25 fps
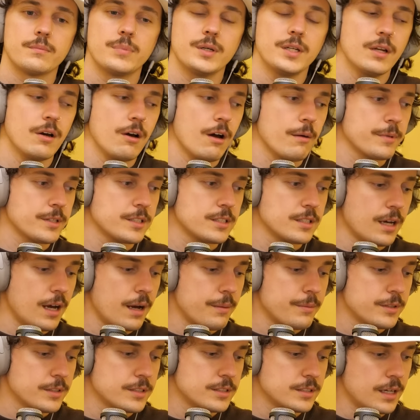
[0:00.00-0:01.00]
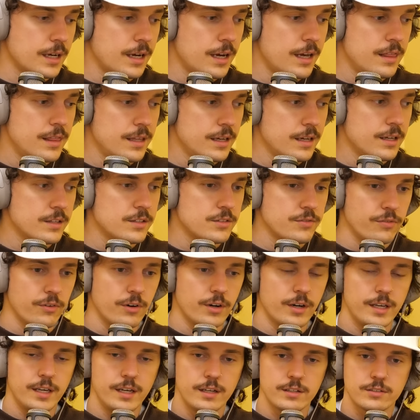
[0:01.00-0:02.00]
no, I think it's
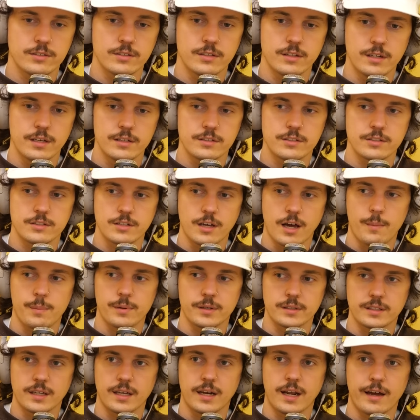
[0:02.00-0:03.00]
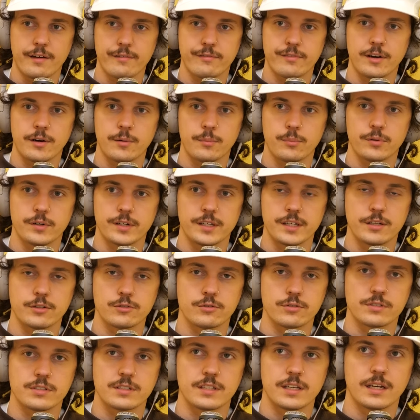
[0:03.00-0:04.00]
funny. It's a topic that I found pretty
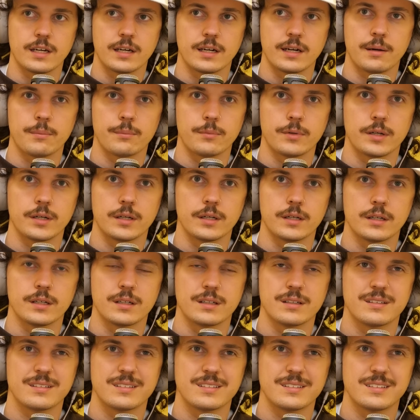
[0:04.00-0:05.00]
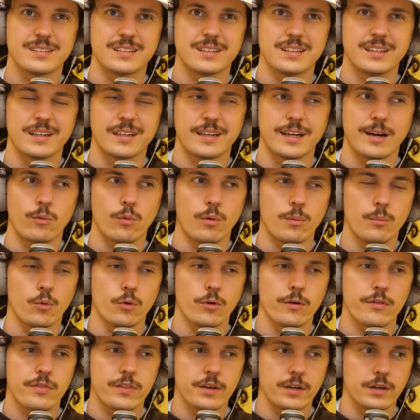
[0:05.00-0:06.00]
interesting, and I got one
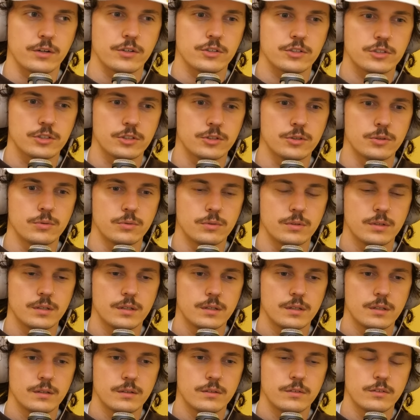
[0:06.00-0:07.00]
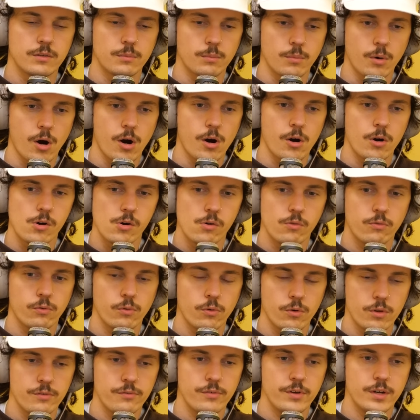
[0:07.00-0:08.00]
more thing to shoot tomorrow
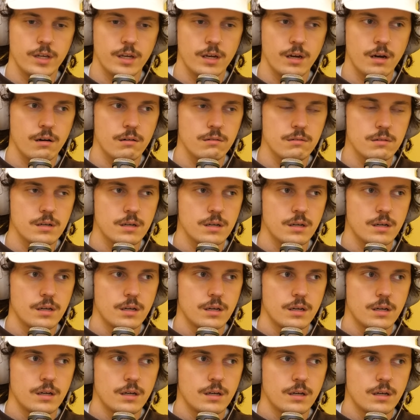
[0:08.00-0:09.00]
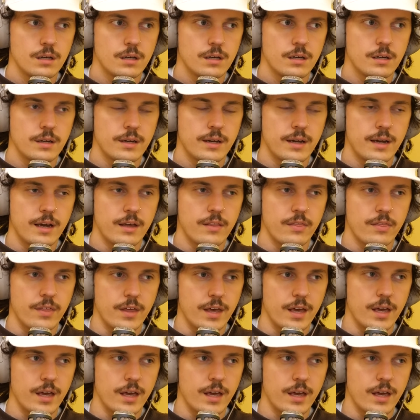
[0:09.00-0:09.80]
for the video. And